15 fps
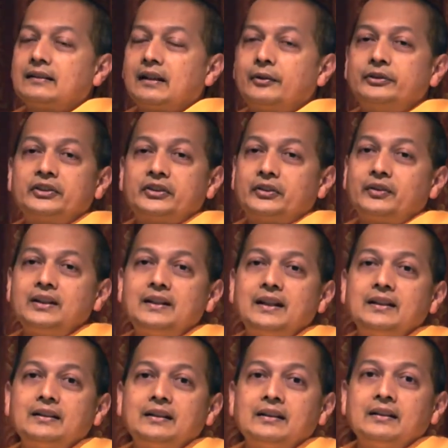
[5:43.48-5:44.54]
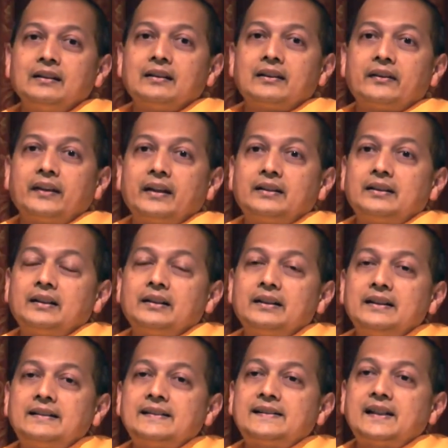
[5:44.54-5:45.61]
I was just reading that the
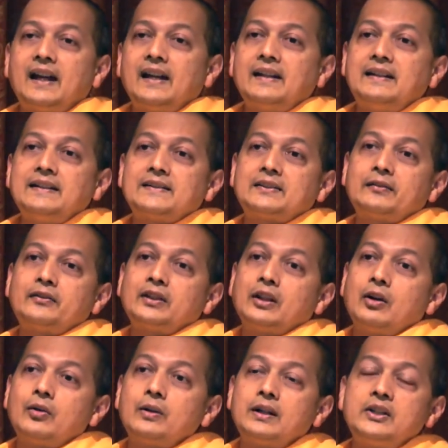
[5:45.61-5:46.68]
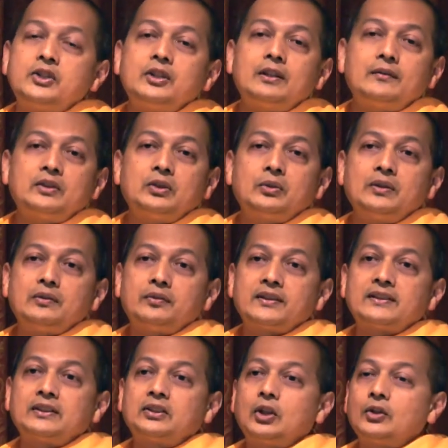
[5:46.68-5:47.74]
latest ideas of the origin of the
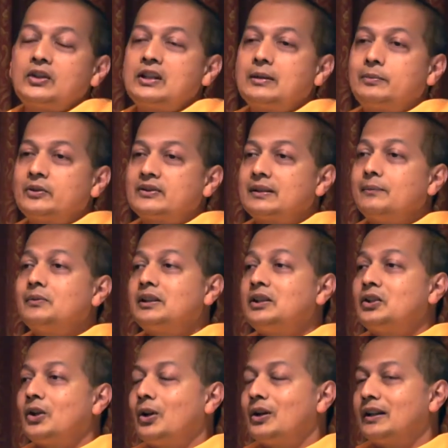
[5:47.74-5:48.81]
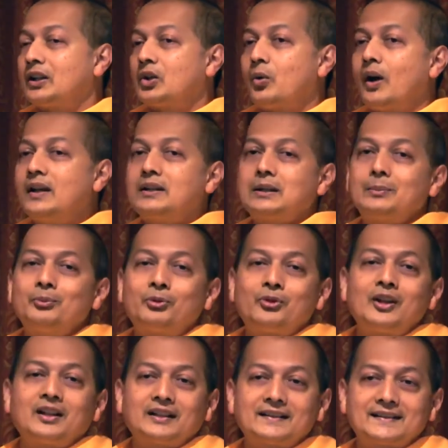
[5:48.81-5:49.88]
universe are talking about something called a quantum
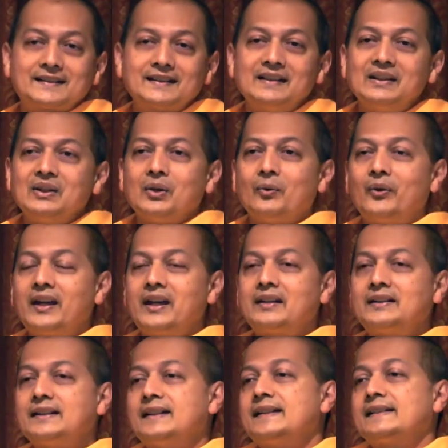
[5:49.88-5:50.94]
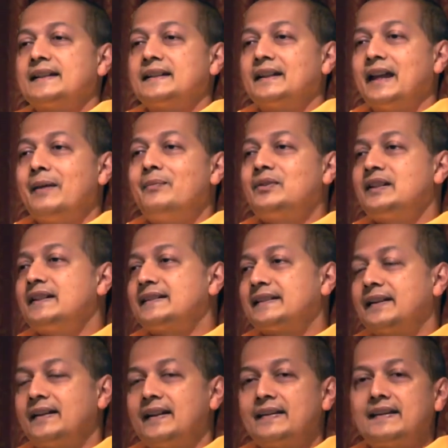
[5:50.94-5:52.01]
flux, where there is an emptiness,
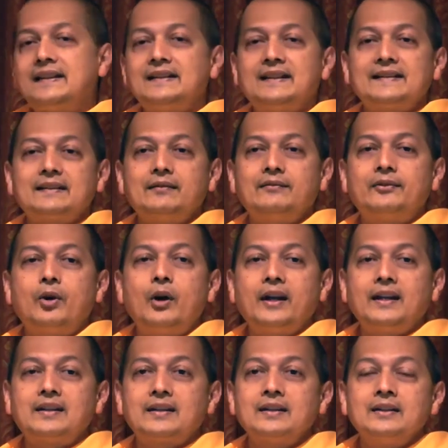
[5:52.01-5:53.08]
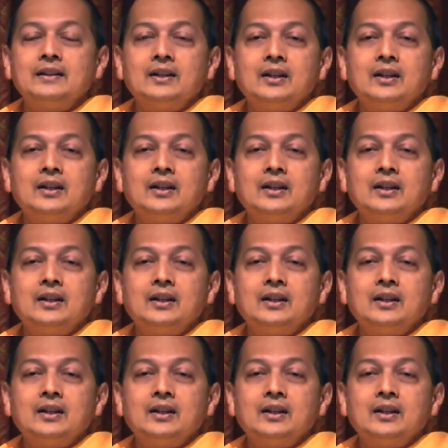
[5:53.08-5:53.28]
a nothingness, a void,